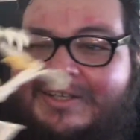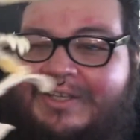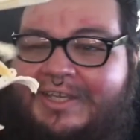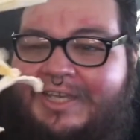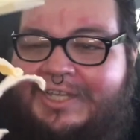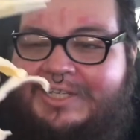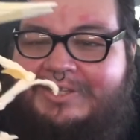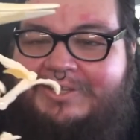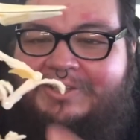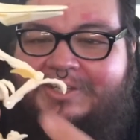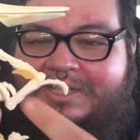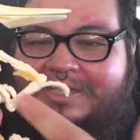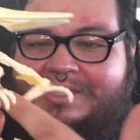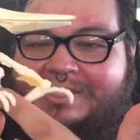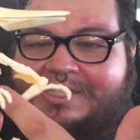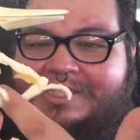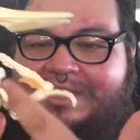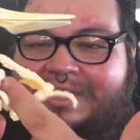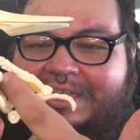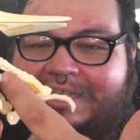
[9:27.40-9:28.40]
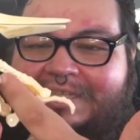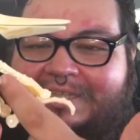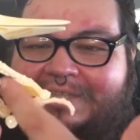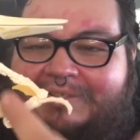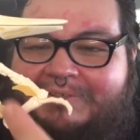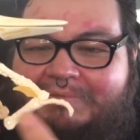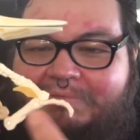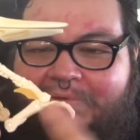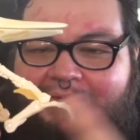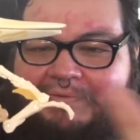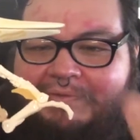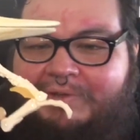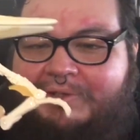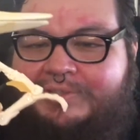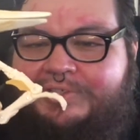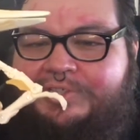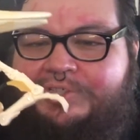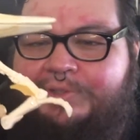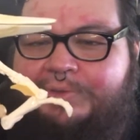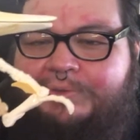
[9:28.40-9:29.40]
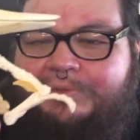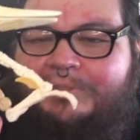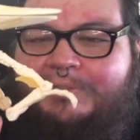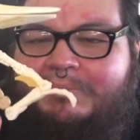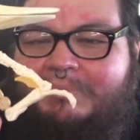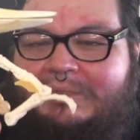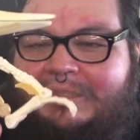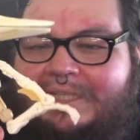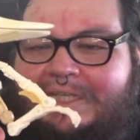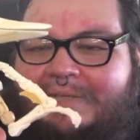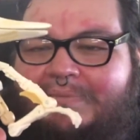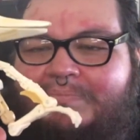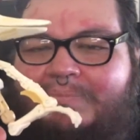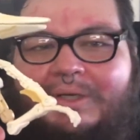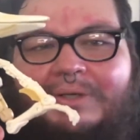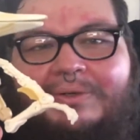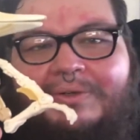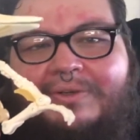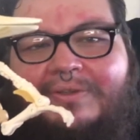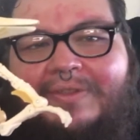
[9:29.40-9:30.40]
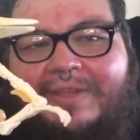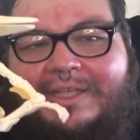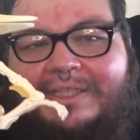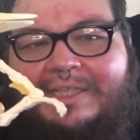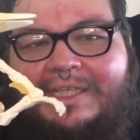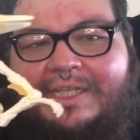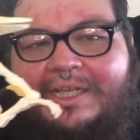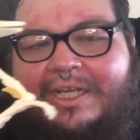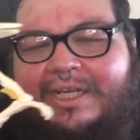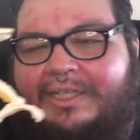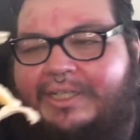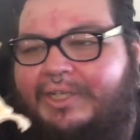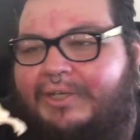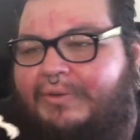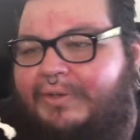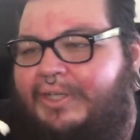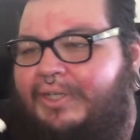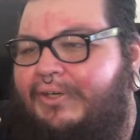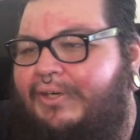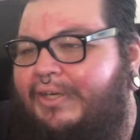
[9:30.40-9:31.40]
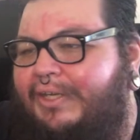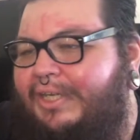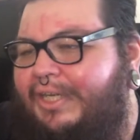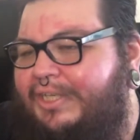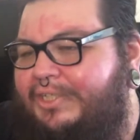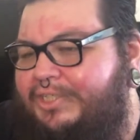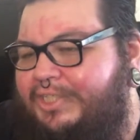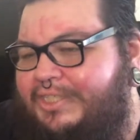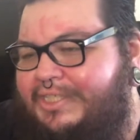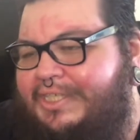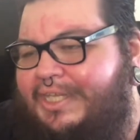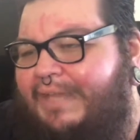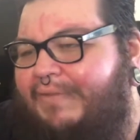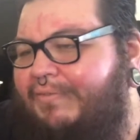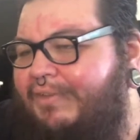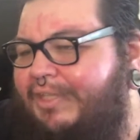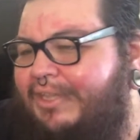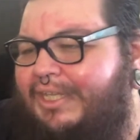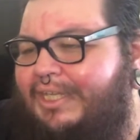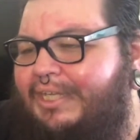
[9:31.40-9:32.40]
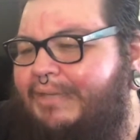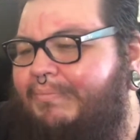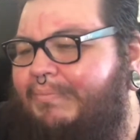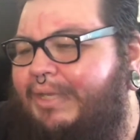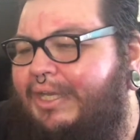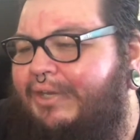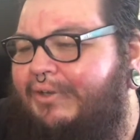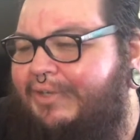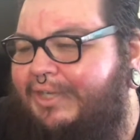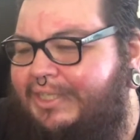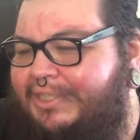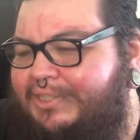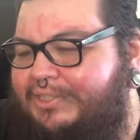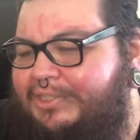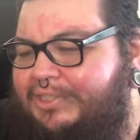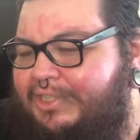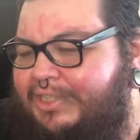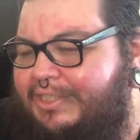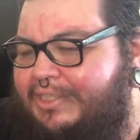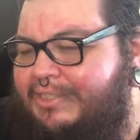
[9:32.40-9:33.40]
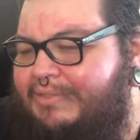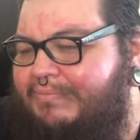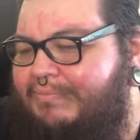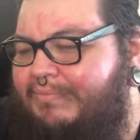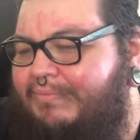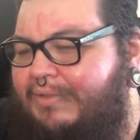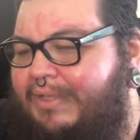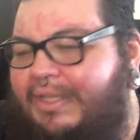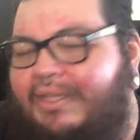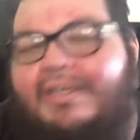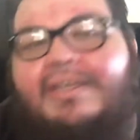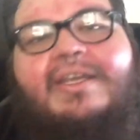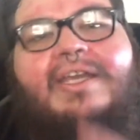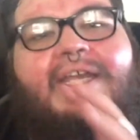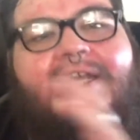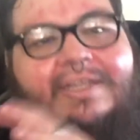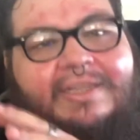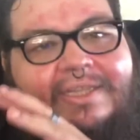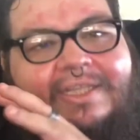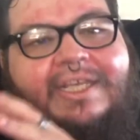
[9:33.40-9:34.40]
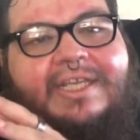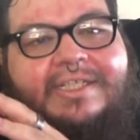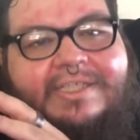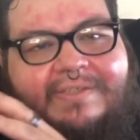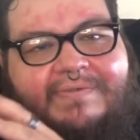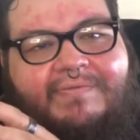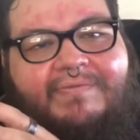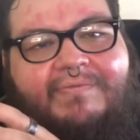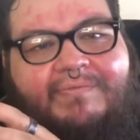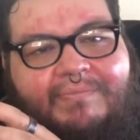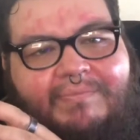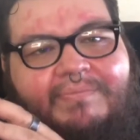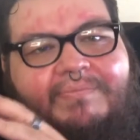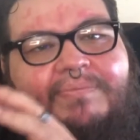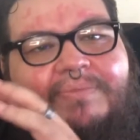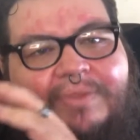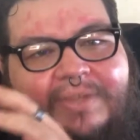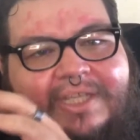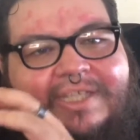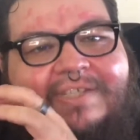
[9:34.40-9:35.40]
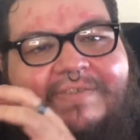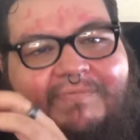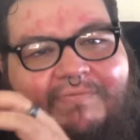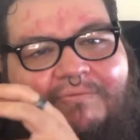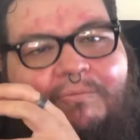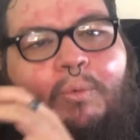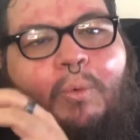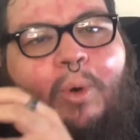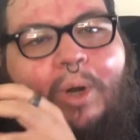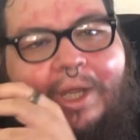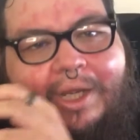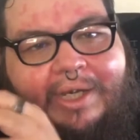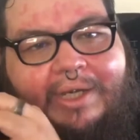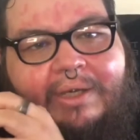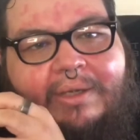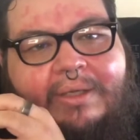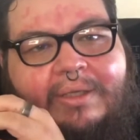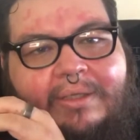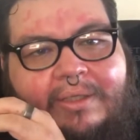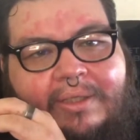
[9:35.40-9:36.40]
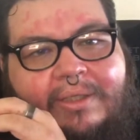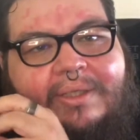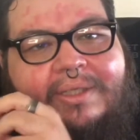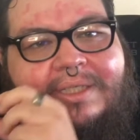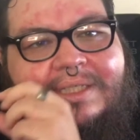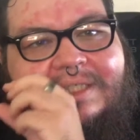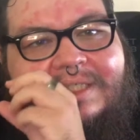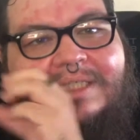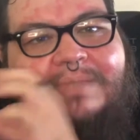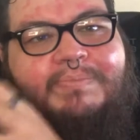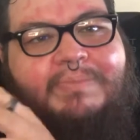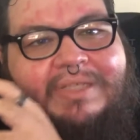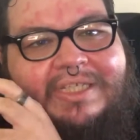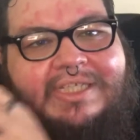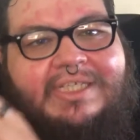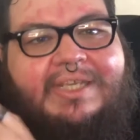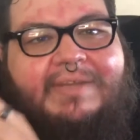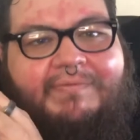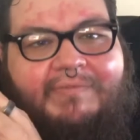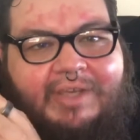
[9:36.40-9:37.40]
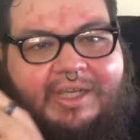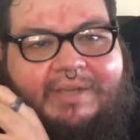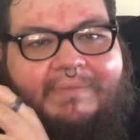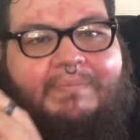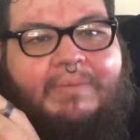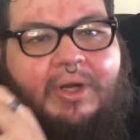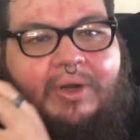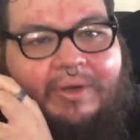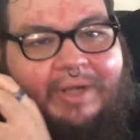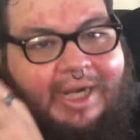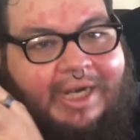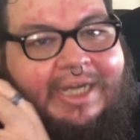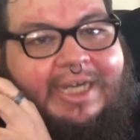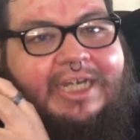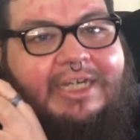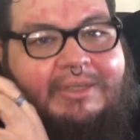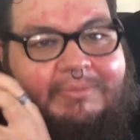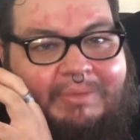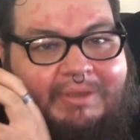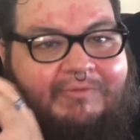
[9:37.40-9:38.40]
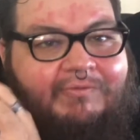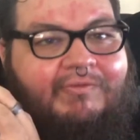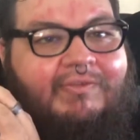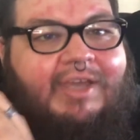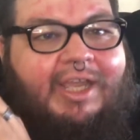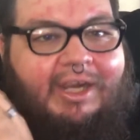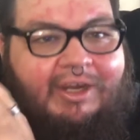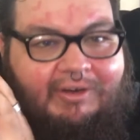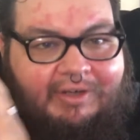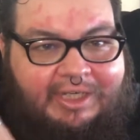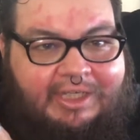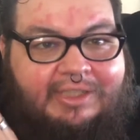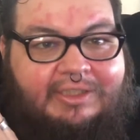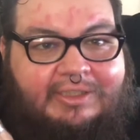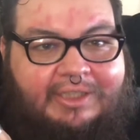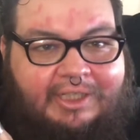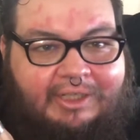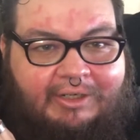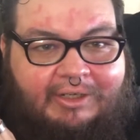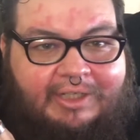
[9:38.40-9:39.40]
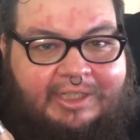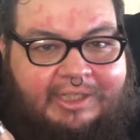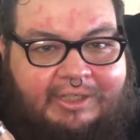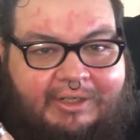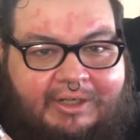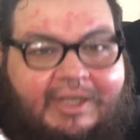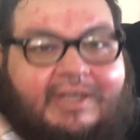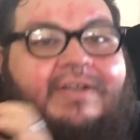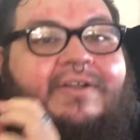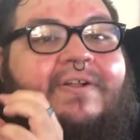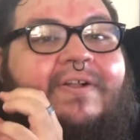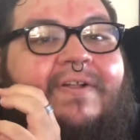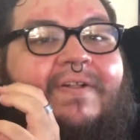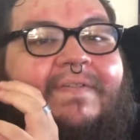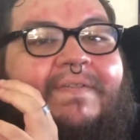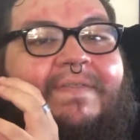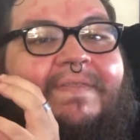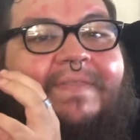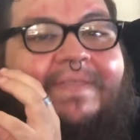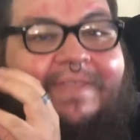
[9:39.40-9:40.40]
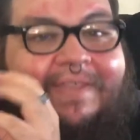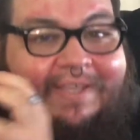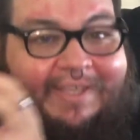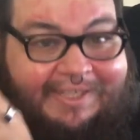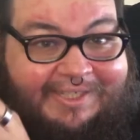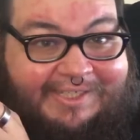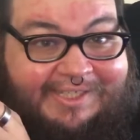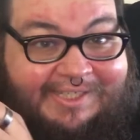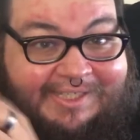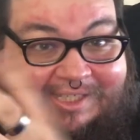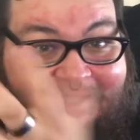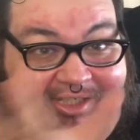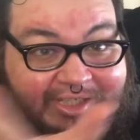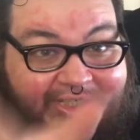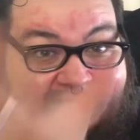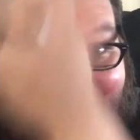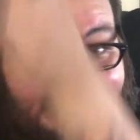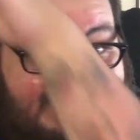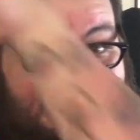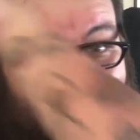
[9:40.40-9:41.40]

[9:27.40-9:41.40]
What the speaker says: and you can see the reverse shoulder blade bone thing they got going on, and just everything about it's just in this one specific mode. I need to be very clear here. This